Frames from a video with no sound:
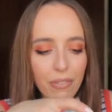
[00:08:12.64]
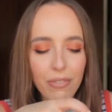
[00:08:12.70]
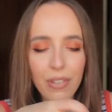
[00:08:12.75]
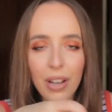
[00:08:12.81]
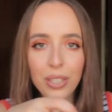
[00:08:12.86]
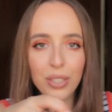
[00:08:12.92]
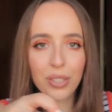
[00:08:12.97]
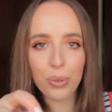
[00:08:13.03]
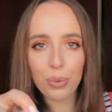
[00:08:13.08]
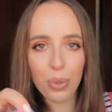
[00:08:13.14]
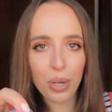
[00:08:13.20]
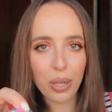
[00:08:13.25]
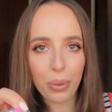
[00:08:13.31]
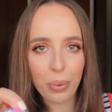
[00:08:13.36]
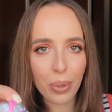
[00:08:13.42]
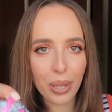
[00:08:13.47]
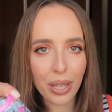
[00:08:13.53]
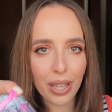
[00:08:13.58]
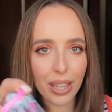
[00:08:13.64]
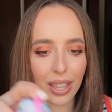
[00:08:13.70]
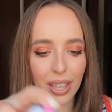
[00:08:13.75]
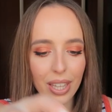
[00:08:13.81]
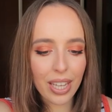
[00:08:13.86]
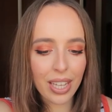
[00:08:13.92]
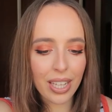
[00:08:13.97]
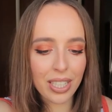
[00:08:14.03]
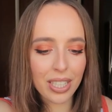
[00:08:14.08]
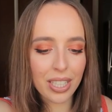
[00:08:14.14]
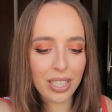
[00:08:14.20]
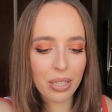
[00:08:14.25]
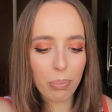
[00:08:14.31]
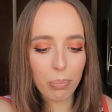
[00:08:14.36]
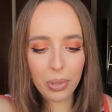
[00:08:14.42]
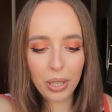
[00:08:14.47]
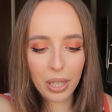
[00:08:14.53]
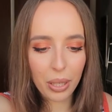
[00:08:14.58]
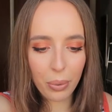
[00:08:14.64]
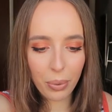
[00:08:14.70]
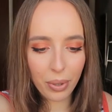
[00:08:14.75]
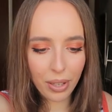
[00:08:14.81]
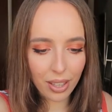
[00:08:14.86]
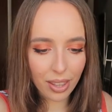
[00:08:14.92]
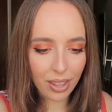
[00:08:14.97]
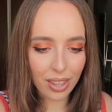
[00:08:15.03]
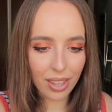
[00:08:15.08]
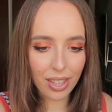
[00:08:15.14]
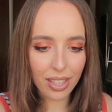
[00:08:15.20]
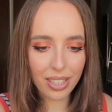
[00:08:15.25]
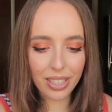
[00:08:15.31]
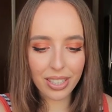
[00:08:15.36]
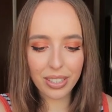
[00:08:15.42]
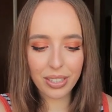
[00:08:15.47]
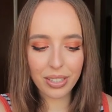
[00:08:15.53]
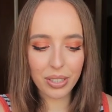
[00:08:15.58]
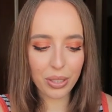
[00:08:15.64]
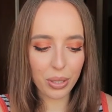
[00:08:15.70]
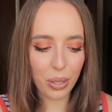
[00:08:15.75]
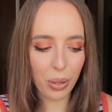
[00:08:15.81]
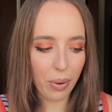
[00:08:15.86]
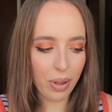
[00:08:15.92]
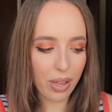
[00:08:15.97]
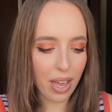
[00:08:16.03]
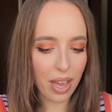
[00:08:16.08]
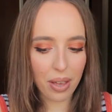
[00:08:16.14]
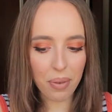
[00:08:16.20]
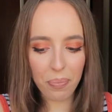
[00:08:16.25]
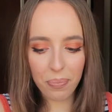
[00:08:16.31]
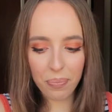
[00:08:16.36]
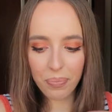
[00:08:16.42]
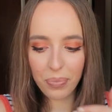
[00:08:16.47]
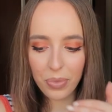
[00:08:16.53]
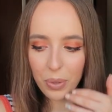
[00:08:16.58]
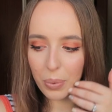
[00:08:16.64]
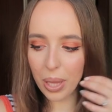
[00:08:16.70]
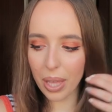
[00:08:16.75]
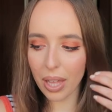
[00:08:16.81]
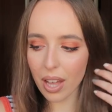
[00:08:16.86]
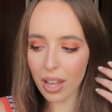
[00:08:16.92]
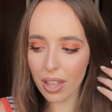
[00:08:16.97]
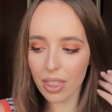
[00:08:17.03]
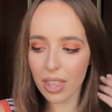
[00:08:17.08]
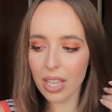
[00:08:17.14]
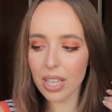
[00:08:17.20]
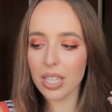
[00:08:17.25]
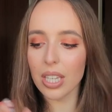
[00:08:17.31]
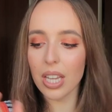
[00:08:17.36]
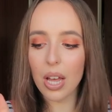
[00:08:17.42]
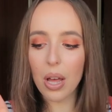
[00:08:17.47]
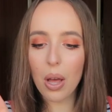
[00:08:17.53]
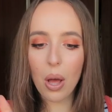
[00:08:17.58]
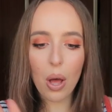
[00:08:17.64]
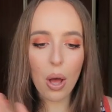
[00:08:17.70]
fun to work with and just play with. So yeah, we got this.